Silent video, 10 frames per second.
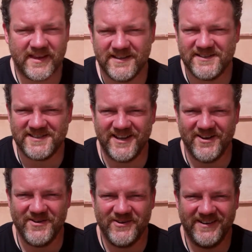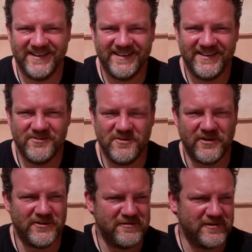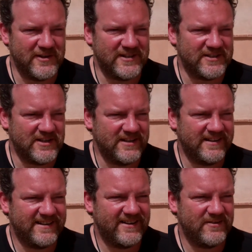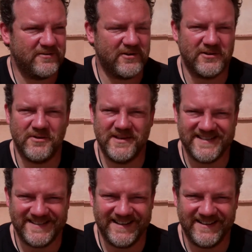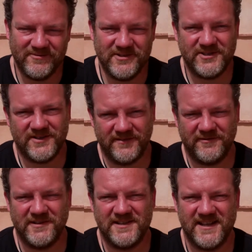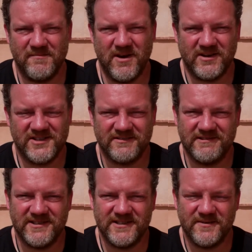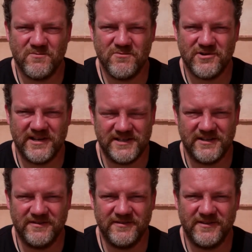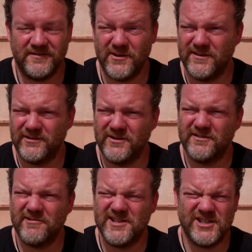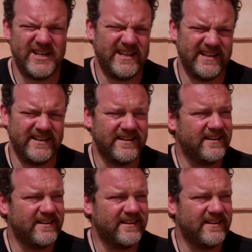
So we've got no furniture. We've got no internet, which for an internet marketer is pretty tough. I've not even got 3G here.